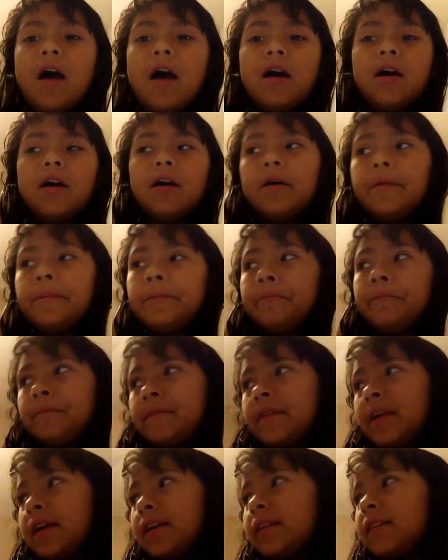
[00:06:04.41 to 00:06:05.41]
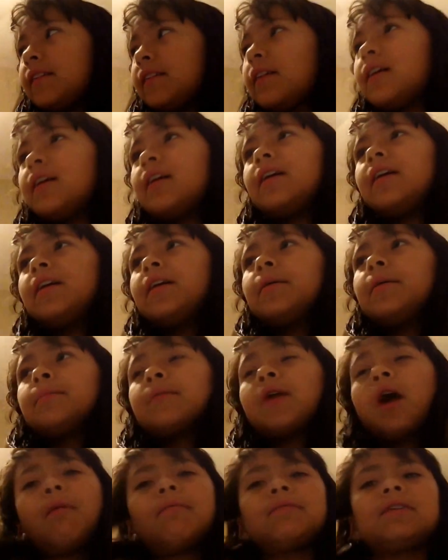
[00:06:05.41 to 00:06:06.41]
Um, um,
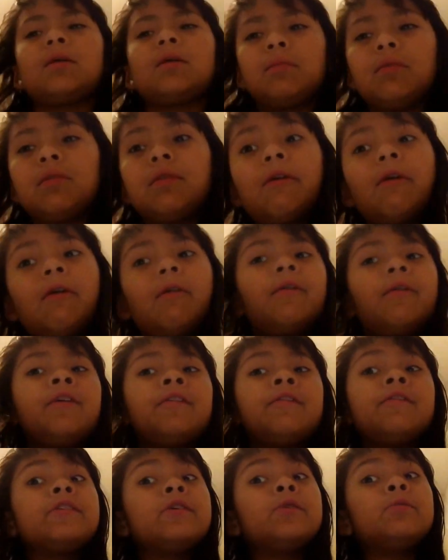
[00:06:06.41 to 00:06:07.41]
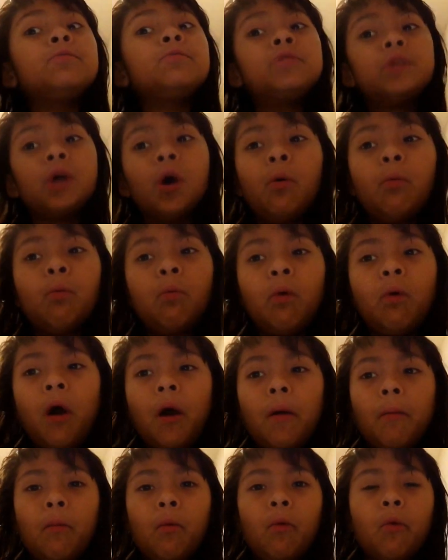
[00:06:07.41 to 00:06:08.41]
comment down below if you don't
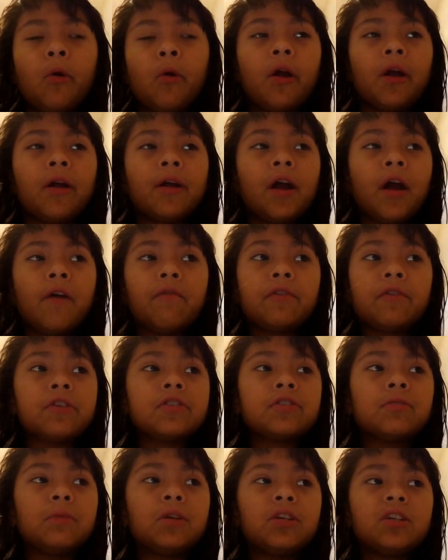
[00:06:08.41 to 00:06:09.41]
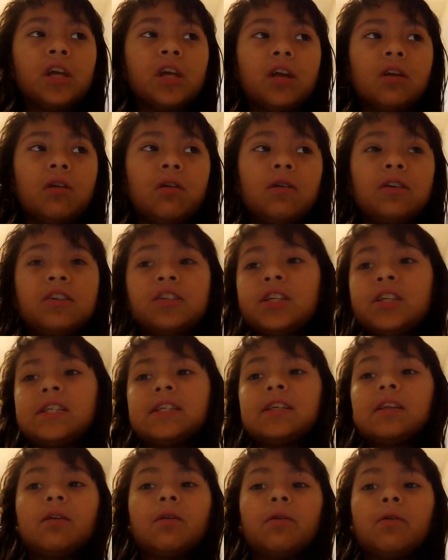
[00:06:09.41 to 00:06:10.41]
want more covers on my channel. It's just
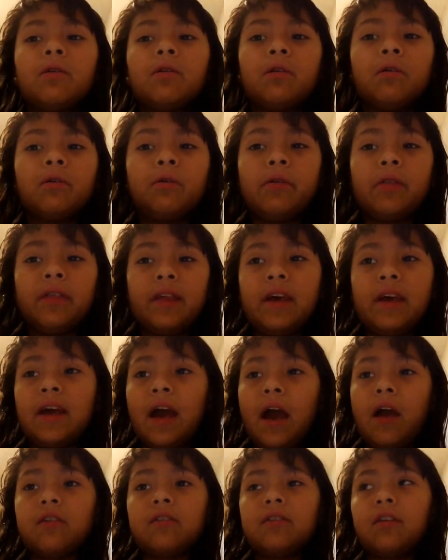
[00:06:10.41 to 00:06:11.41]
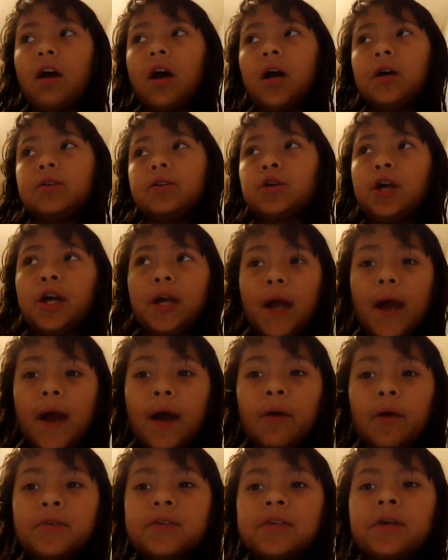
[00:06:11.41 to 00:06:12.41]
a little, little thing I thought i would try
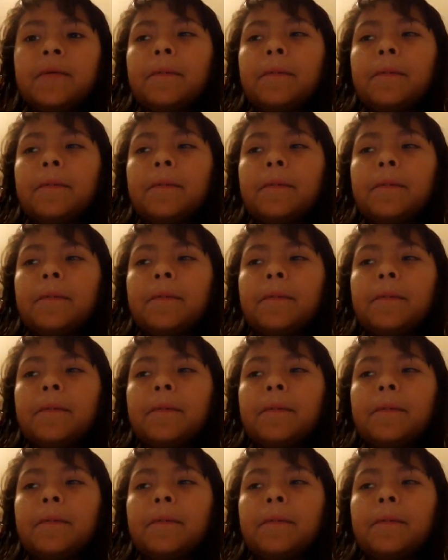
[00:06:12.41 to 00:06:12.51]
out.